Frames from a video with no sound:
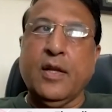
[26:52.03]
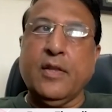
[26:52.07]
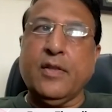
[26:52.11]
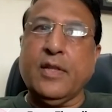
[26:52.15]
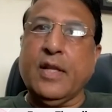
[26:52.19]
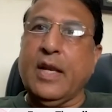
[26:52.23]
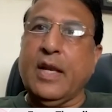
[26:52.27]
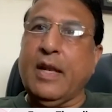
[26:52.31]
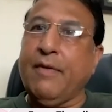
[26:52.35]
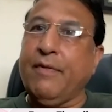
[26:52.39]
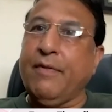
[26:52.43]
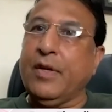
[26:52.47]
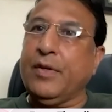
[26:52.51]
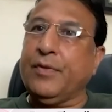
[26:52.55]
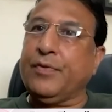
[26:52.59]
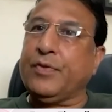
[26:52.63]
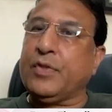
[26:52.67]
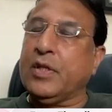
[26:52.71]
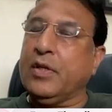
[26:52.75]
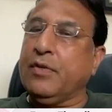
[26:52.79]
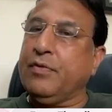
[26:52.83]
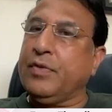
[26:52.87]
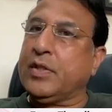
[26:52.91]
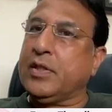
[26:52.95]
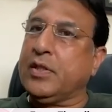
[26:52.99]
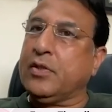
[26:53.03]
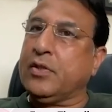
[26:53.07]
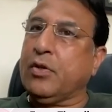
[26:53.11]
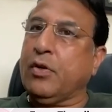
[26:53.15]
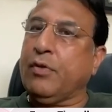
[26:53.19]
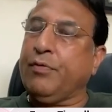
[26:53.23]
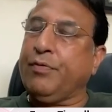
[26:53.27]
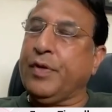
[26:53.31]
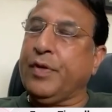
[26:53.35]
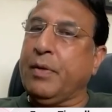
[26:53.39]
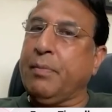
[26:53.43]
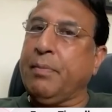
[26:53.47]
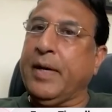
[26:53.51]
the level of services
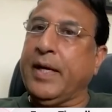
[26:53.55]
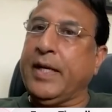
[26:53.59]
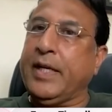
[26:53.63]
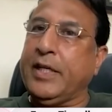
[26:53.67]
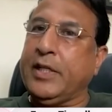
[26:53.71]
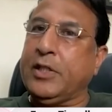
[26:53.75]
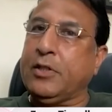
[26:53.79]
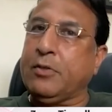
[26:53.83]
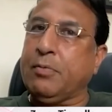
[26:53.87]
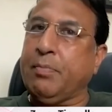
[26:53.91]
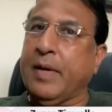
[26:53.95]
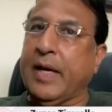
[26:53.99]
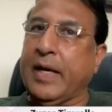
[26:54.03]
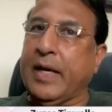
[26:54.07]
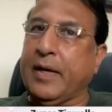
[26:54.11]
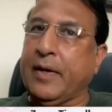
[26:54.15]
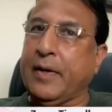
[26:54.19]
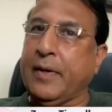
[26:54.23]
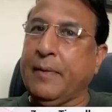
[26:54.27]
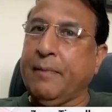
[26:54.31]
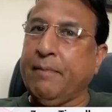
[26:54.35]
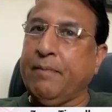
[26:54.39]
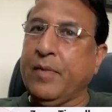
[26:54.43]
offered by each bank.